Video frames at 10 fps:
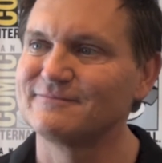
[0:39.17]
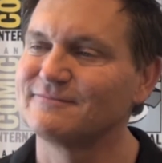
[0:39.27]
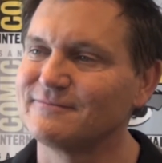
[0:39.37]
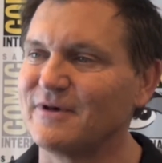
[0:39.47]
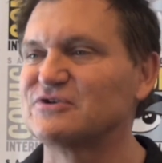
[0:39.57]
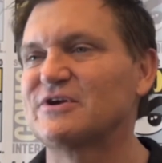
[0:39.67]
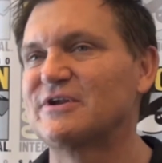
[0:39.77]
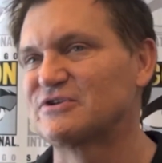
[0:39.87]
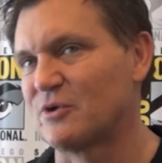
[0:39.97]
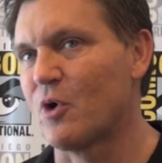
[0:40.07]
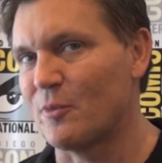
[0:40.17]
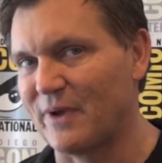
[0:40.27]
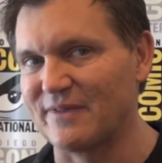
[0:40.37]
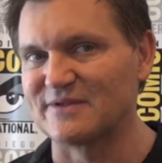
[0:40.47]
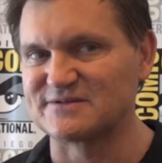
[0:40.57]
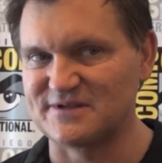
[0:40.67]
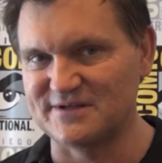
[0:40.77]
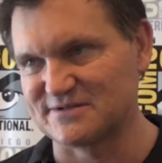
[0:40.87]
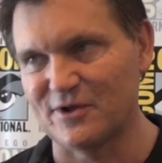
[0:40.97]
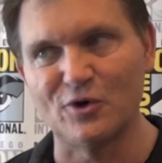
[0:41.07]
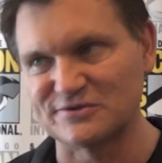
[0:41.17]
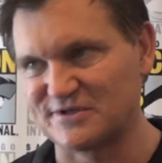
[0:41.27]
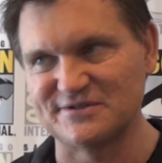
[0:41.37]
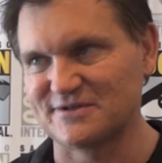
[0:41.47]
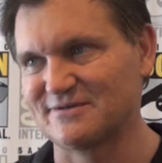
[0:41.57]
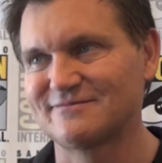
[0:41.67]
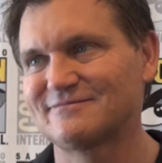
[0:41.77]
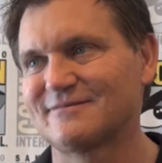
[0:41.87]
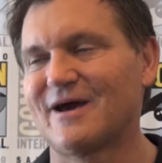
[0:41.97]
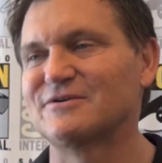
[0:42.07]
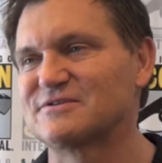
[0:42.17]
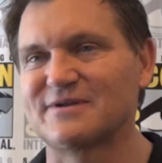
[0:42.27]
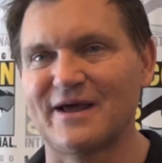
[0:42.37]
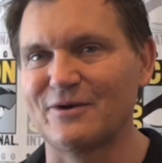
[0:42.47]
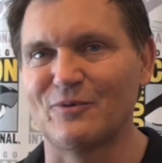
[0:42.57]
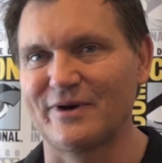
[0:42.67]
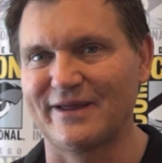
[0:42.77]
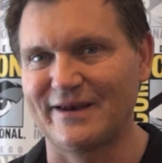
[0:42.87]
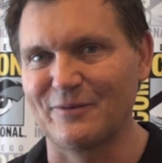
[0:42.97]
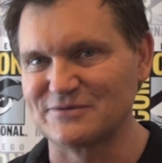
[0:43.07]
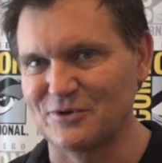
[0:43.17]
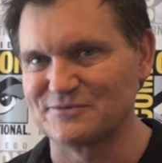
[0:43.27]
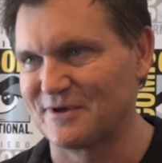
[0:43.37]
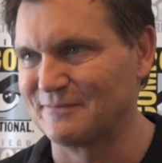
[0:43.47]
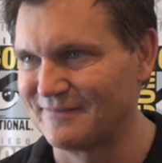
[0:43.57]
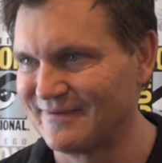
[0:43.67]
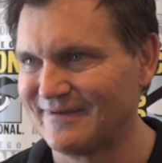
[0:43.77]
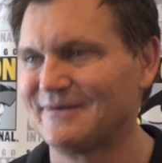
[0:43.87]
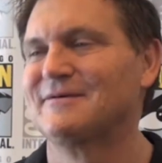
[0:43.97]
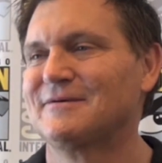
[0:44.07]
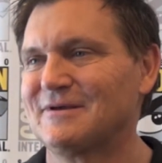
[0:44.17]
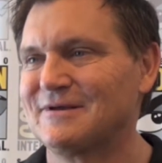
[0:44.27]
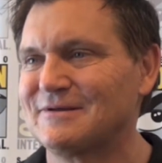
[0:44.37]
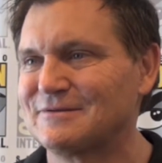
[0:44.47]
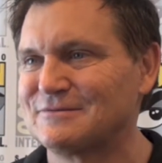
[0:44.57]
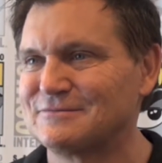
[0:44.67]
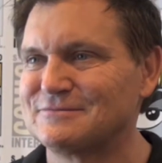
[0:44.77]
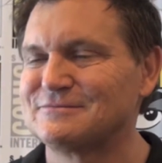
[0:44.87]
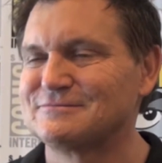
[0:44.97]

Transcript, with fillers: It's hard she, to imagine. She won't be in this season, the whole season. I just, I don't want to get anyone's hopes up. It's hard to imagine